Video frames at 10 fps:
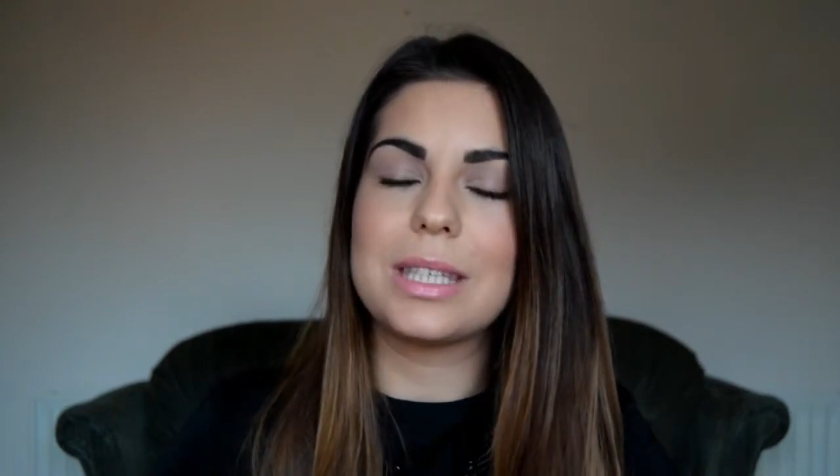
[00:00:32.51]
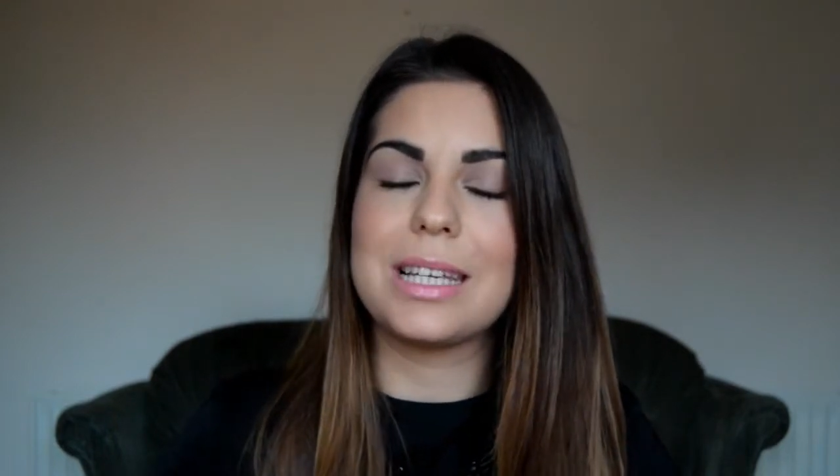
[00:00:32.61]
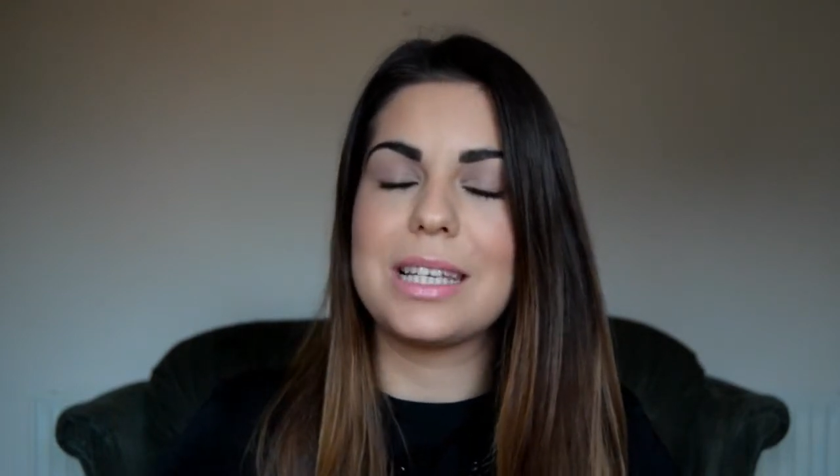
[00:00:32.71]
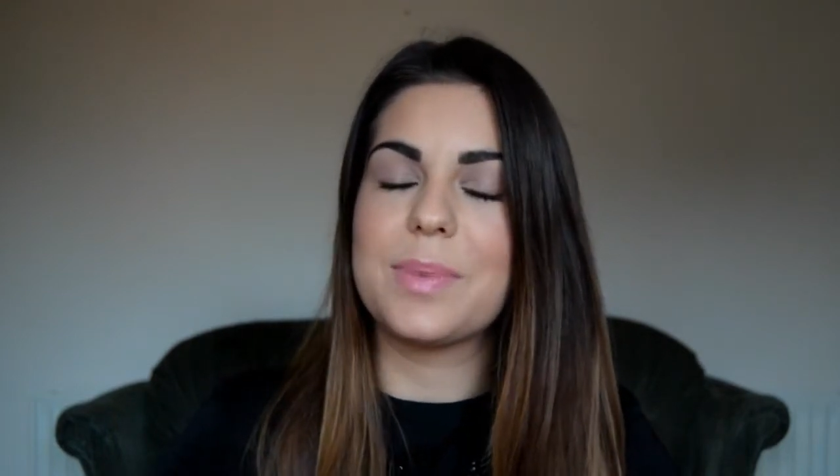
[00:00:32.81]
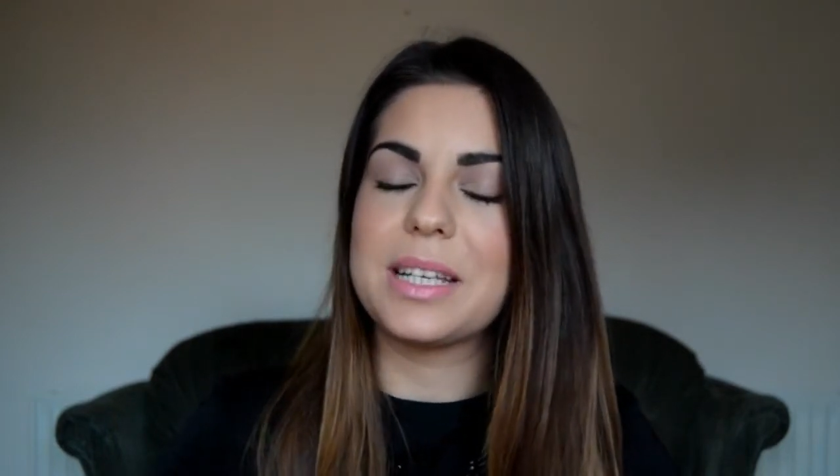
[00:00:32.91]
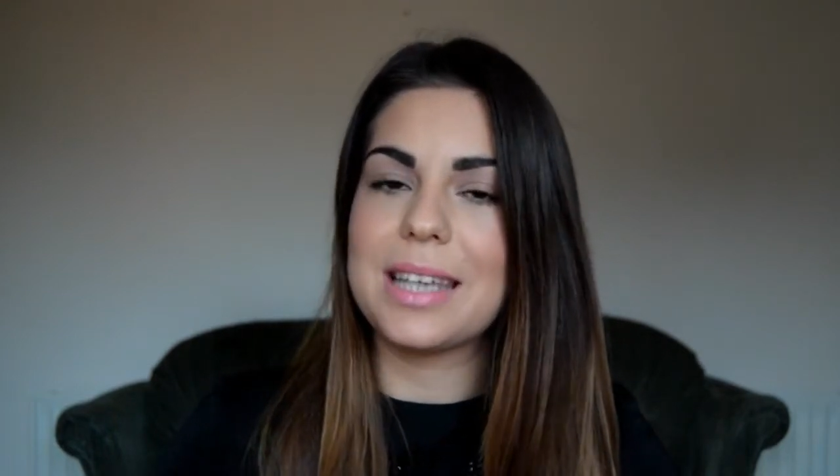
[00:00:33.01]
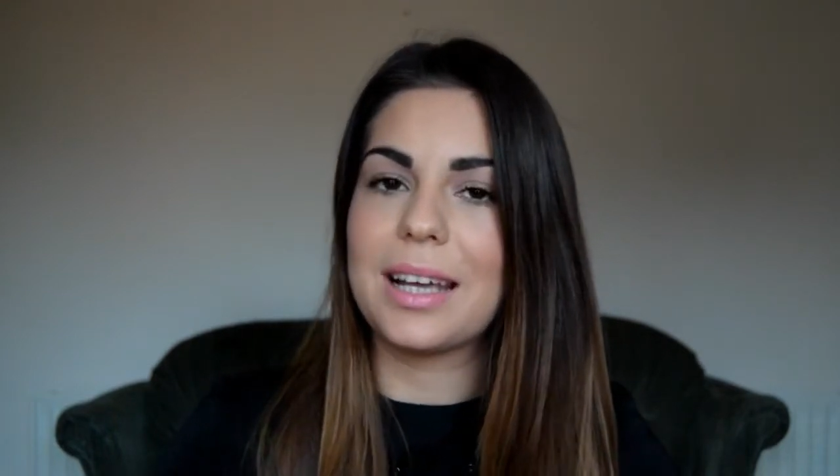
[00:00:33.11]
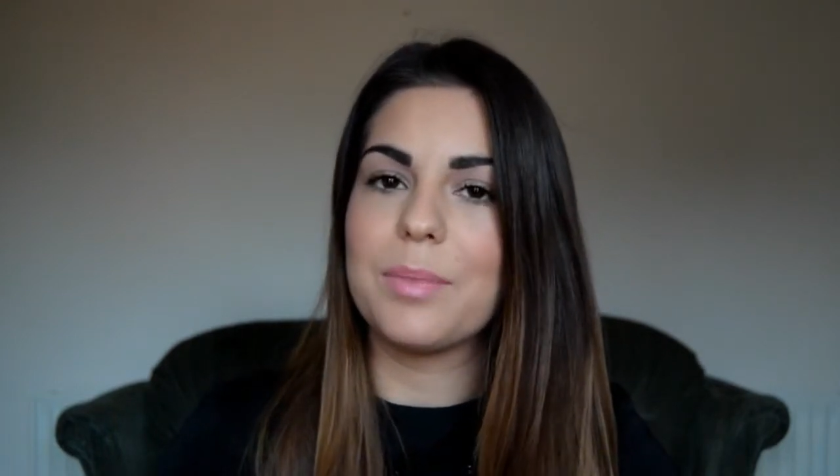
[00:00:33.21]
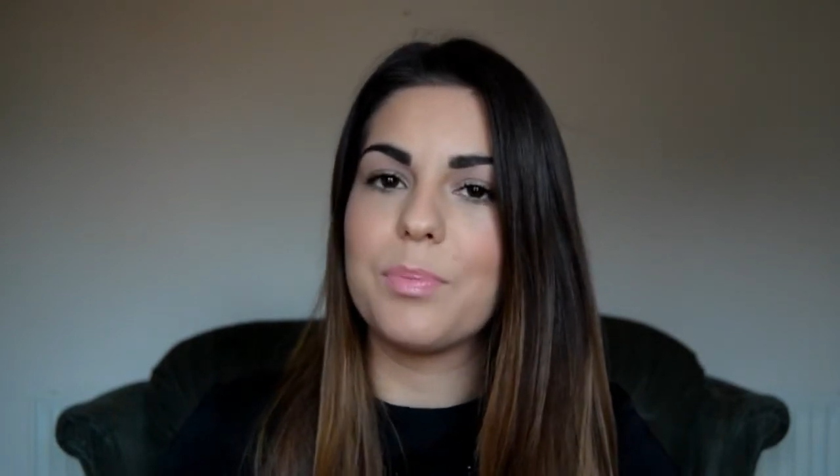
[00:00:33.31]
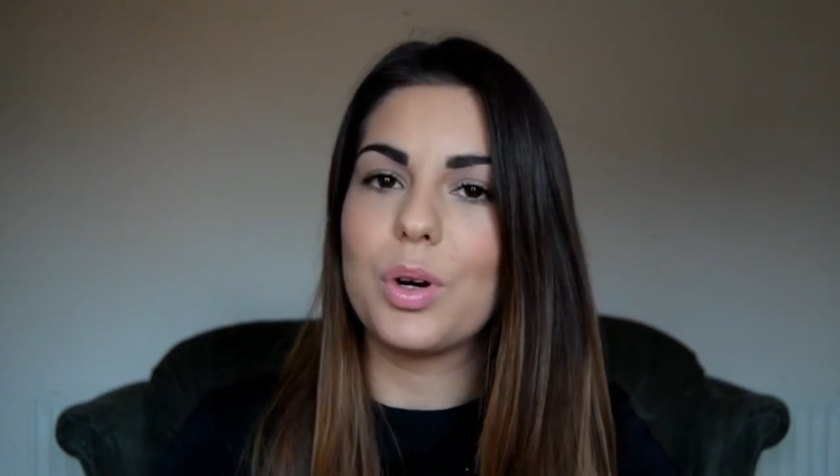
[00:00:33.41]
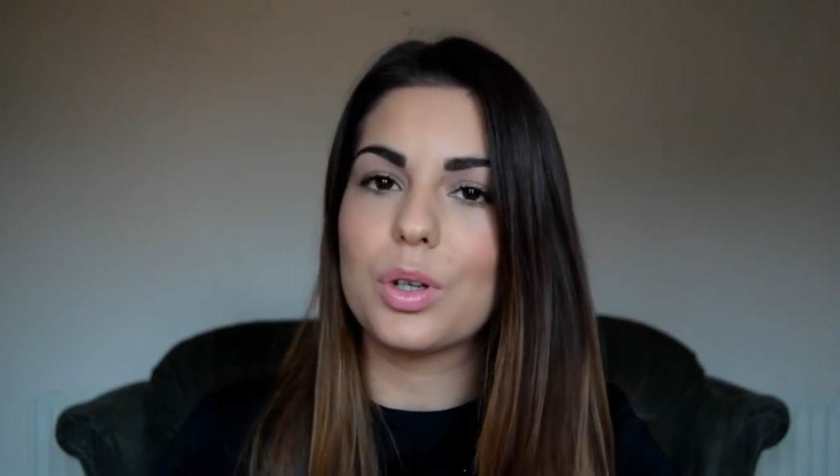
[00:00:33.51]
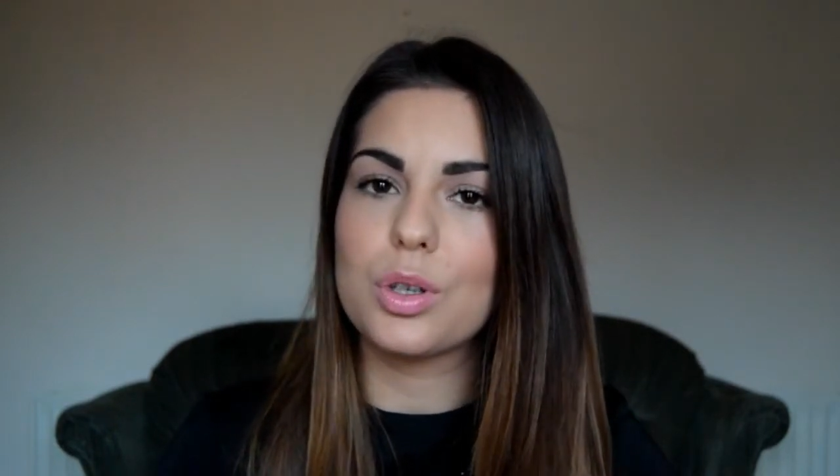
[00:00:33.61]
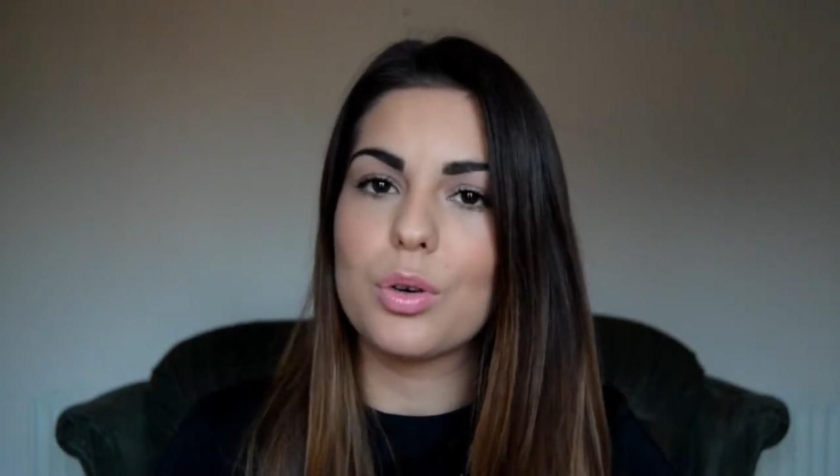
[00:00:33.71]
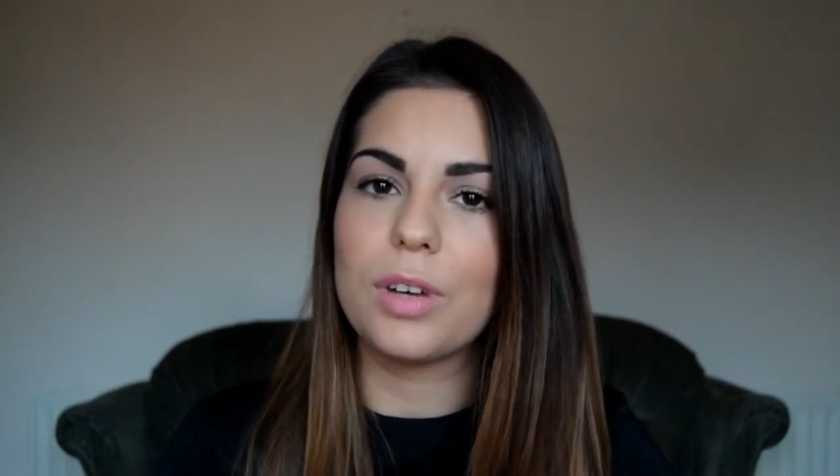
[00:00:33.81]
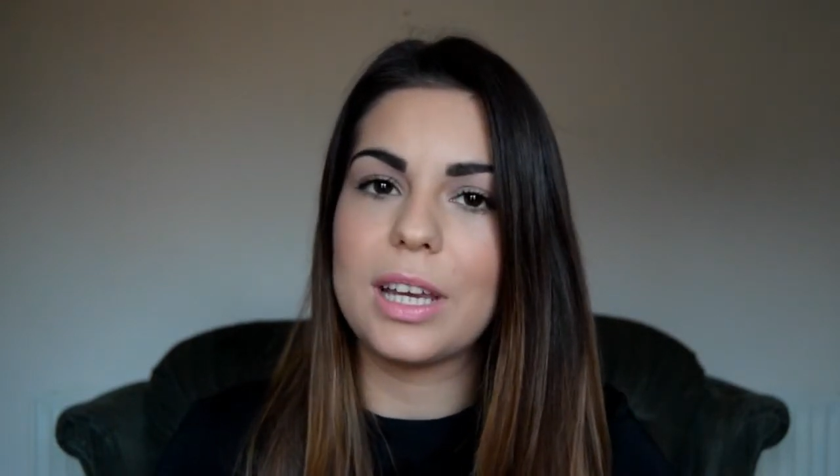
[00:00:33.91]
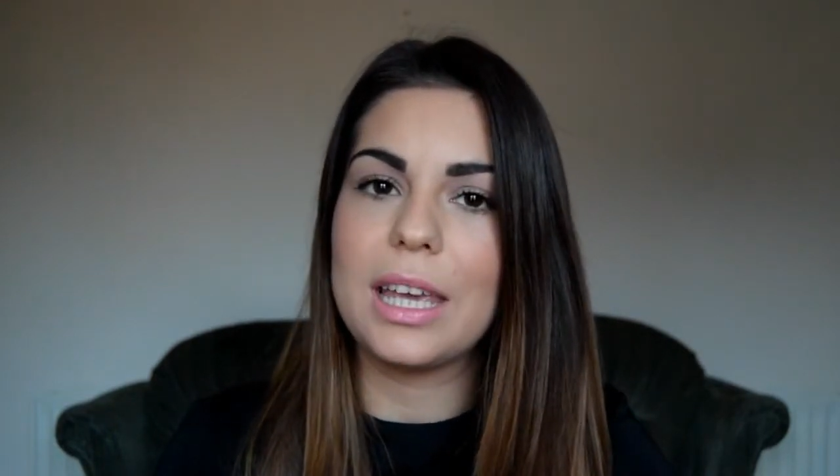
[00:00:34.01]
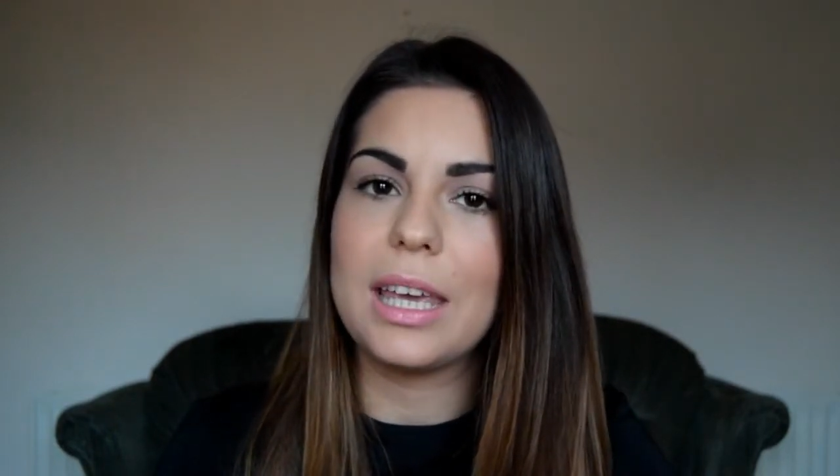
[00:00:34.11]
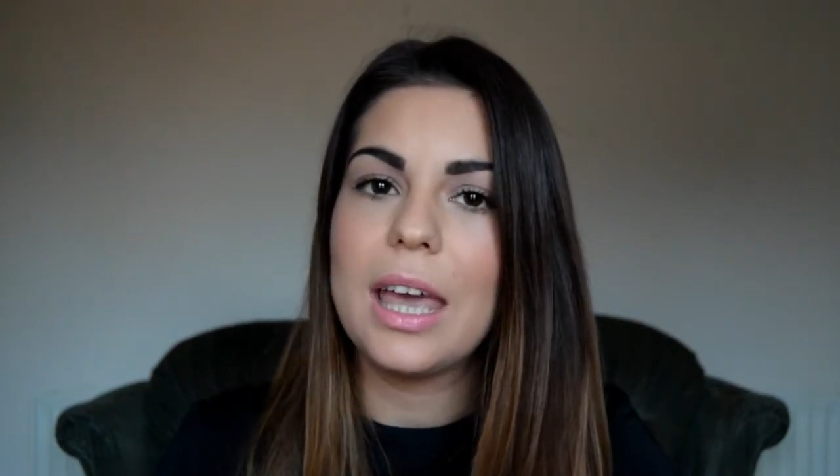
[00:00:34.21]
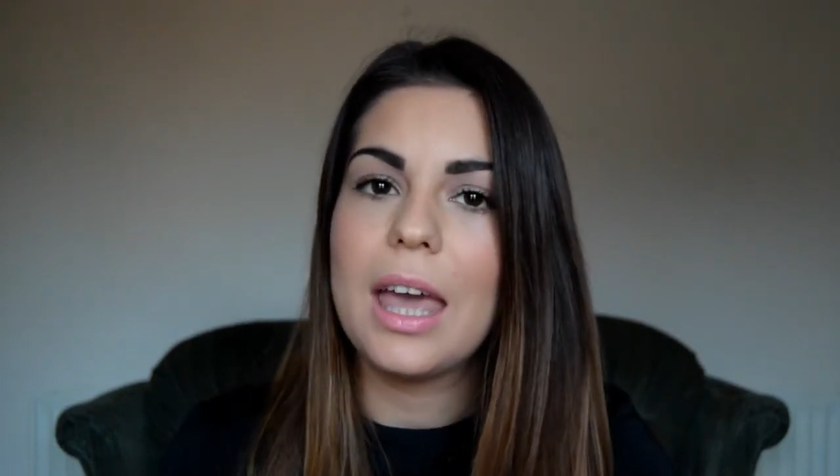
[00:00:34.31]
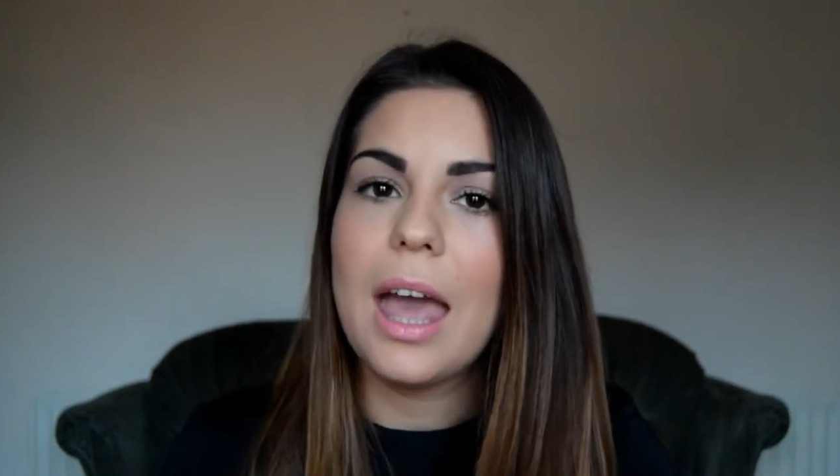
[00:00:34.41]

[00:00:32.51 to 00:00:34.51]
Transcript: This is my second box already,